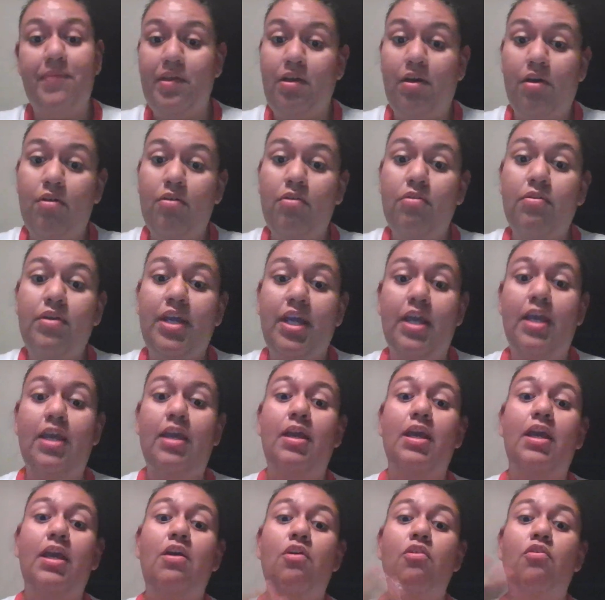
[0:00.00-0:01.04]
Oh,
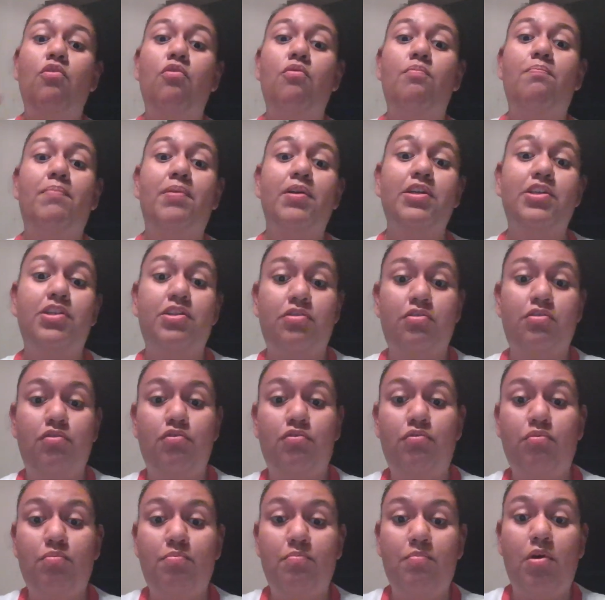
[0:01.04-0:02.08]
okay.
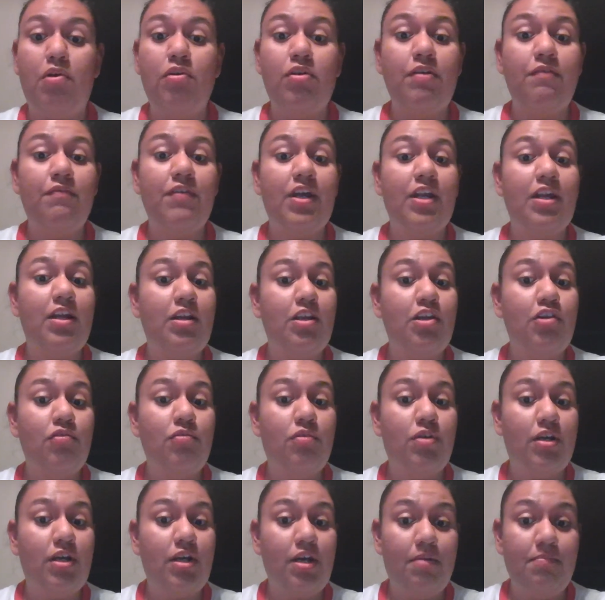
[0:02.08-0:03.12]
Who motivated you
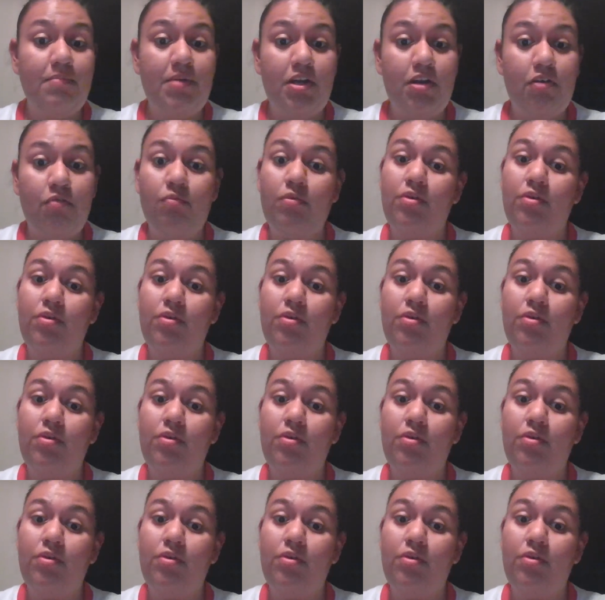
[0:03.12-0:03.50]
to come here?